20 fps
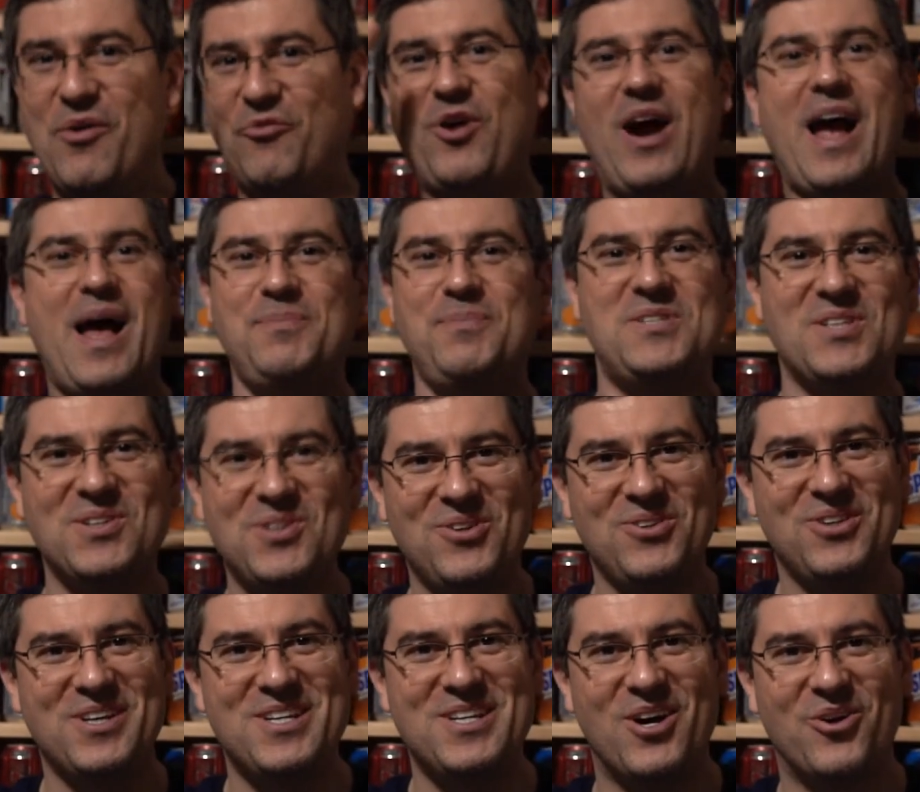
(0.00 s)
for
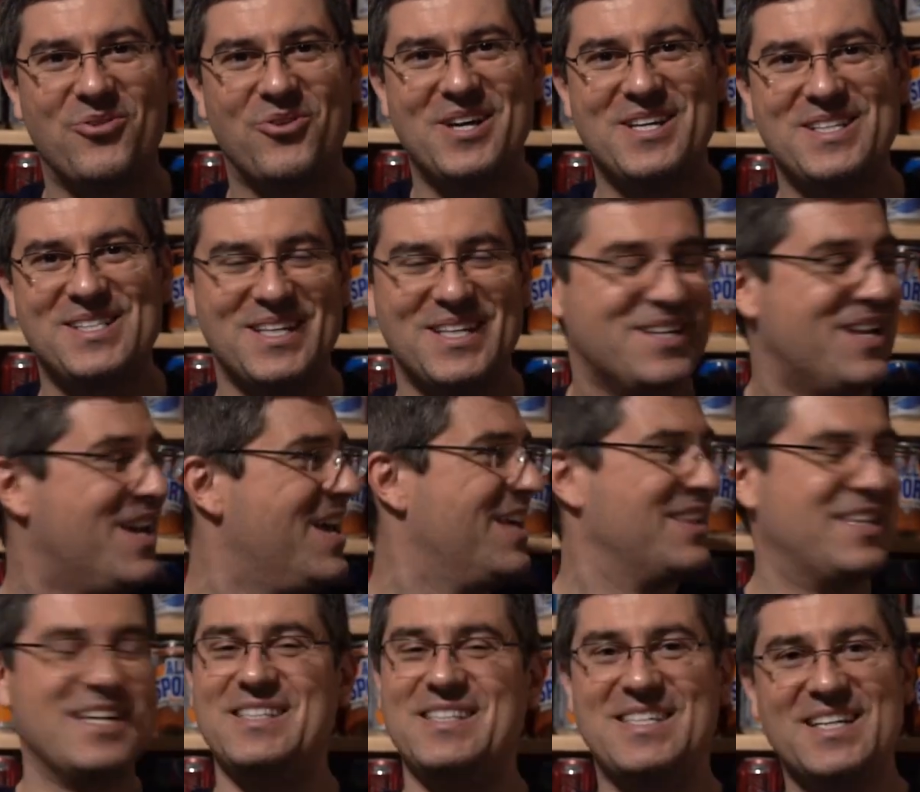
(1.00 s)
absolutely no reason
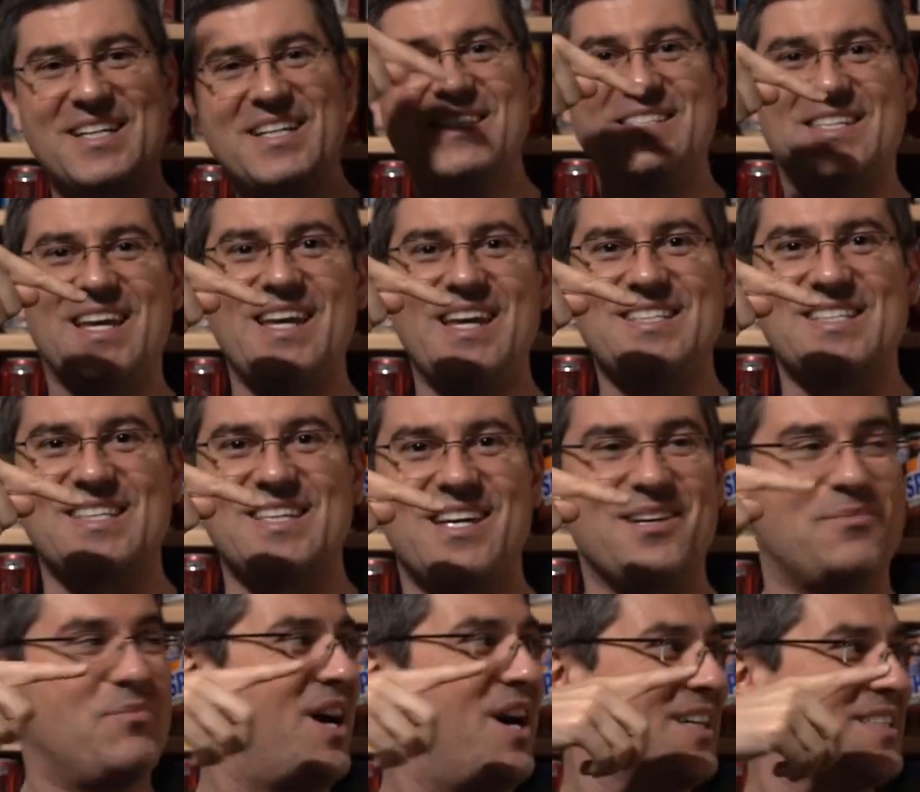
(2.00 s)
that didn't taste
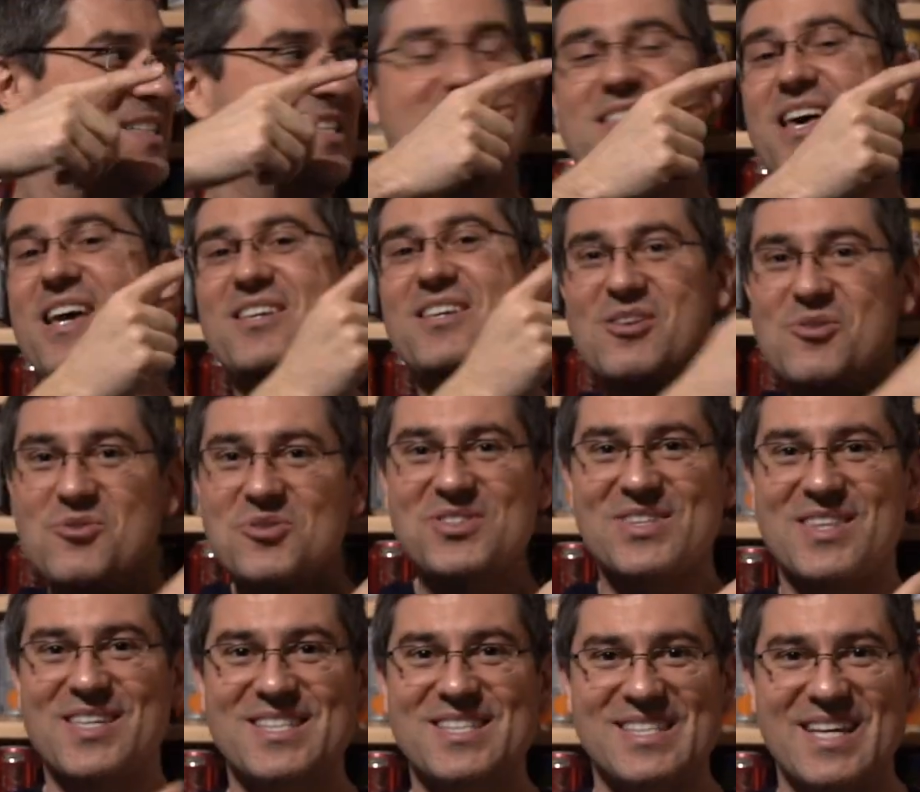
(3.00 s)
like Moxie. They
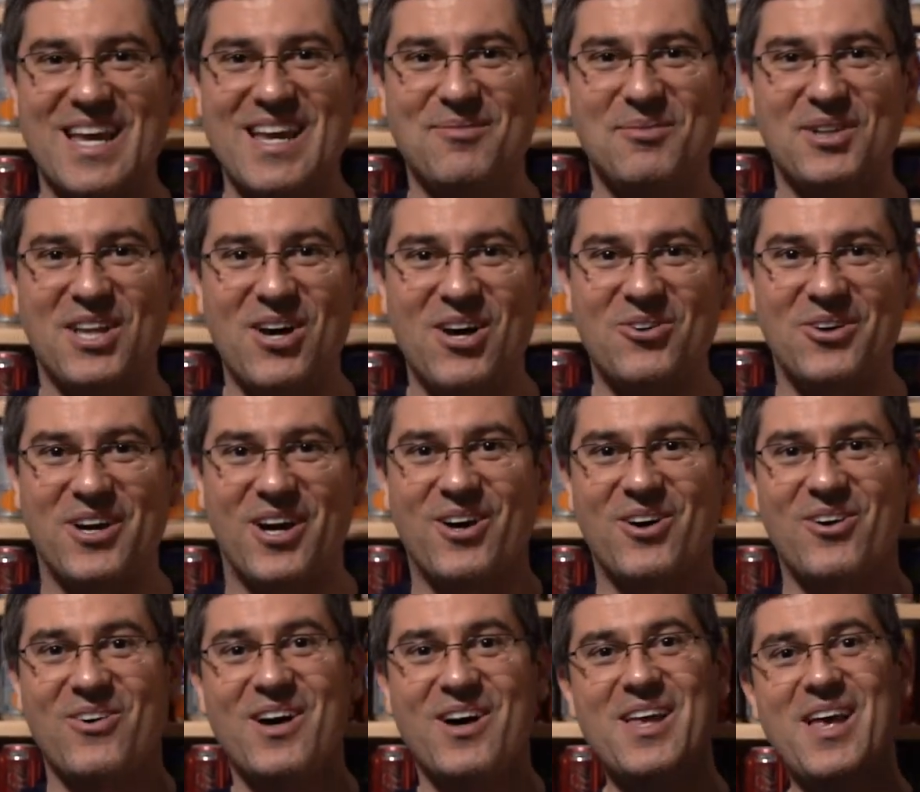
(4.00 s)
used the same
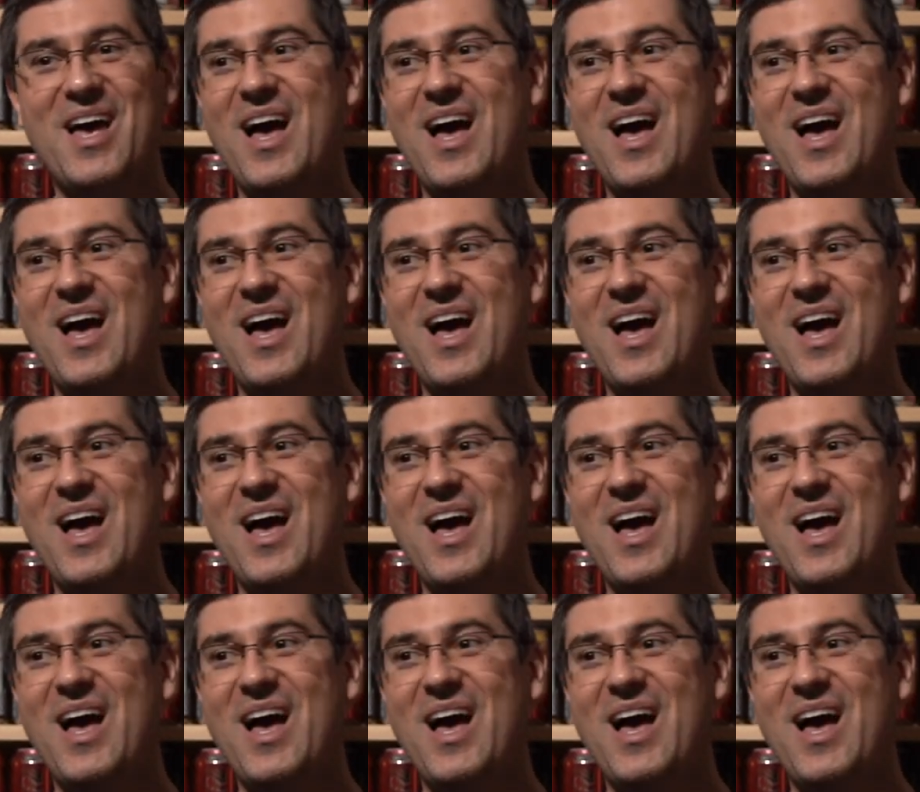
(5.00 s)
logo.